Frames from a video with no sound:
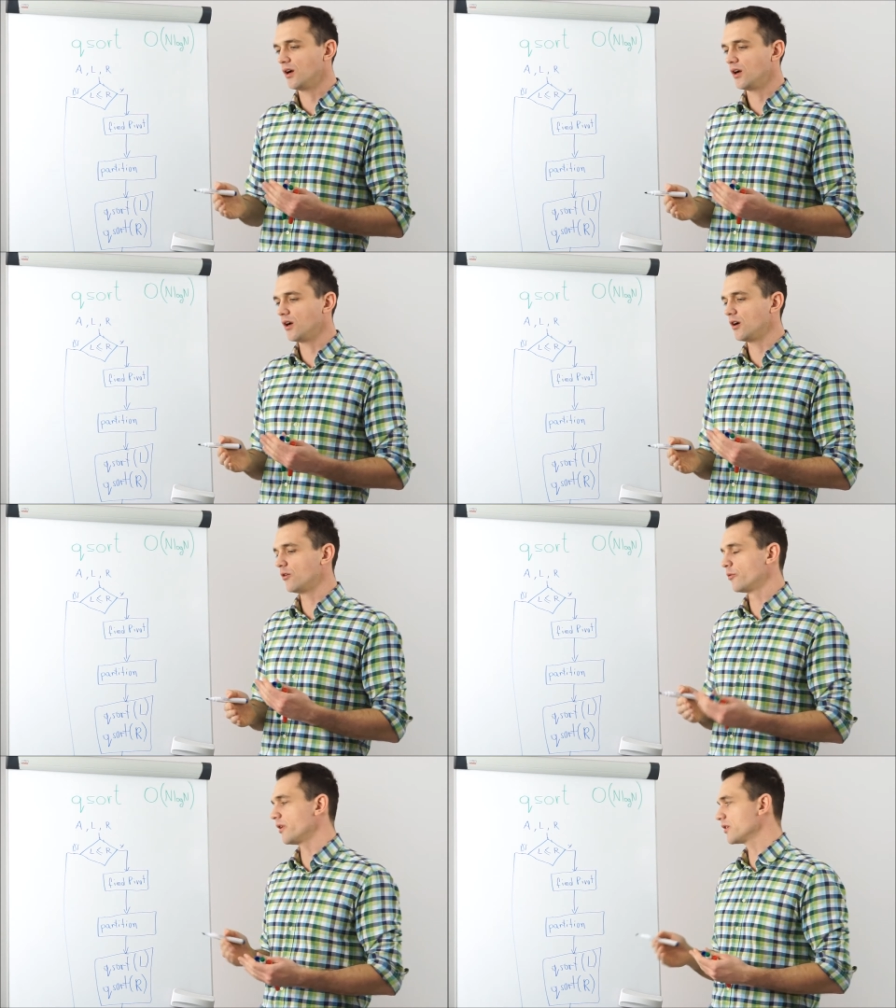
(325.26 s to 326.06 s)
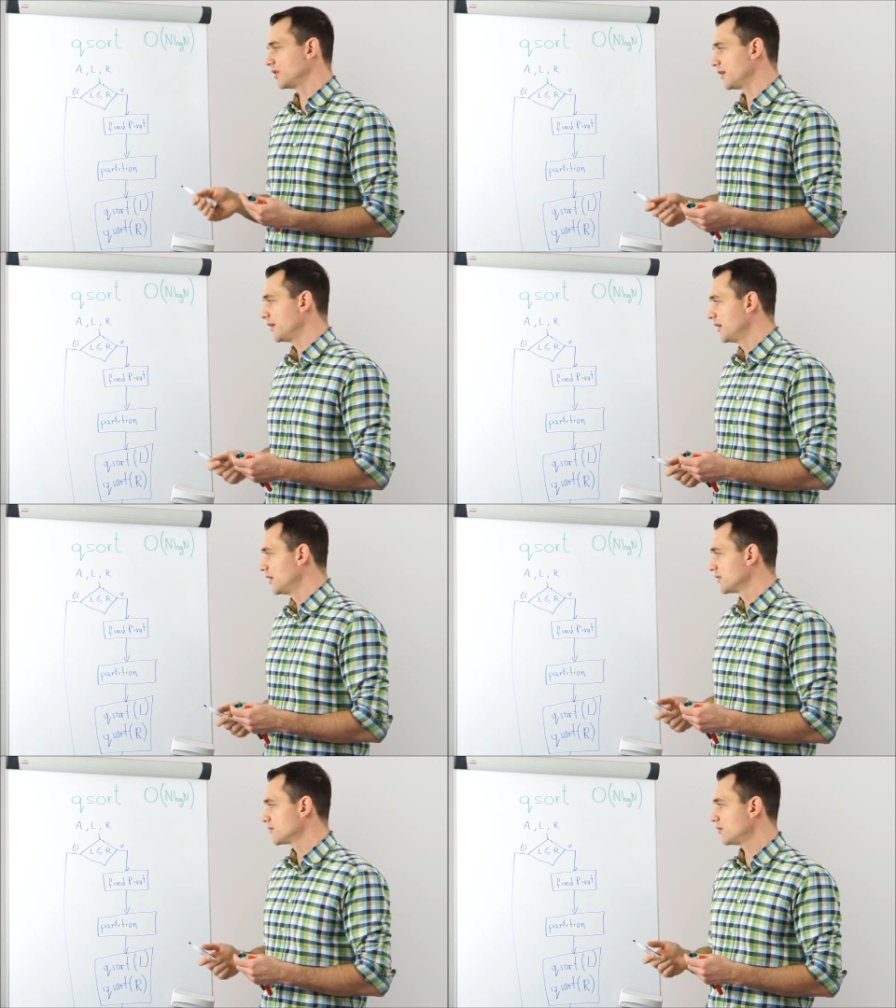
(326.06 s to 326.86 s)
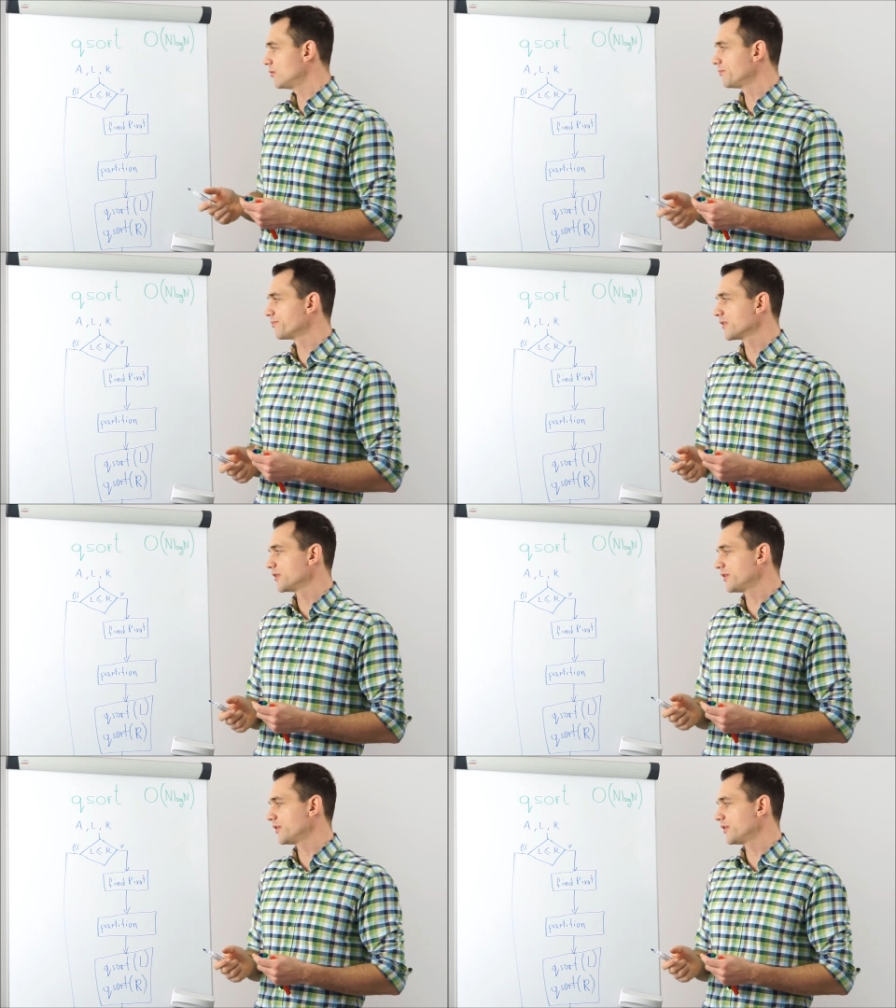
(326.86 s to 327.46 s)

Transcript: wrongly. So